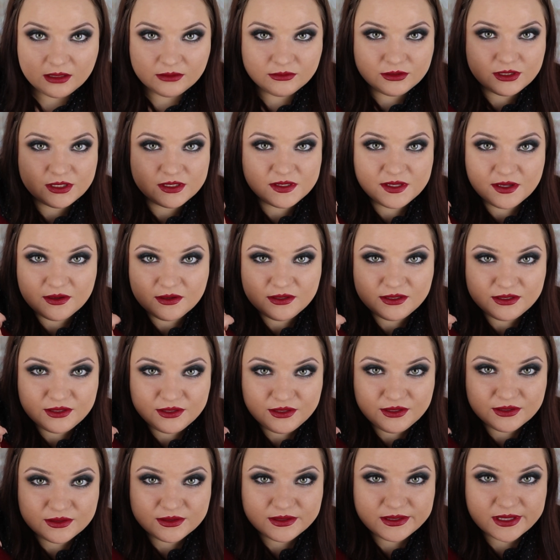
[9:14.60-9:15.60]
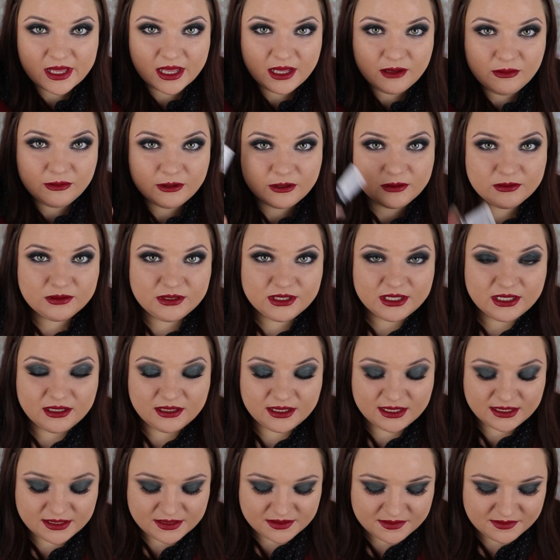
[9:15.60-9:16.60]
And I'm just going to use eyebrow
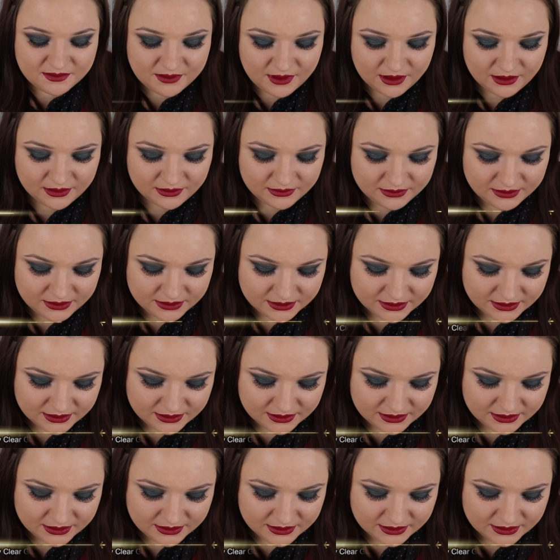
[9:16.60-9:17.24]
gel as well.